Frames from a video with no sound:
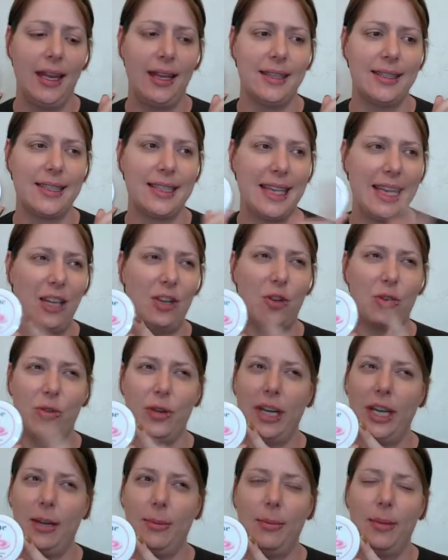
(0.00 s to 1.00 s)
skin
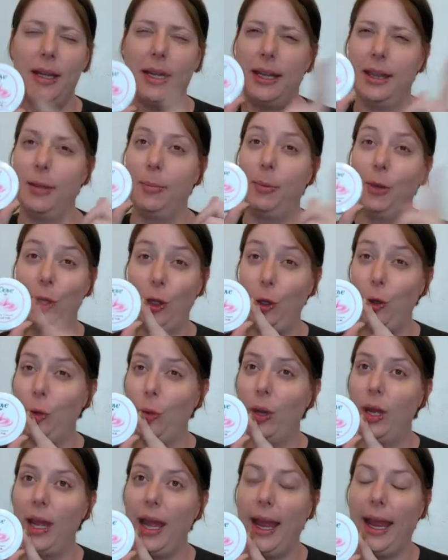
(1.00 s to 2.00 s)
cream in the blue,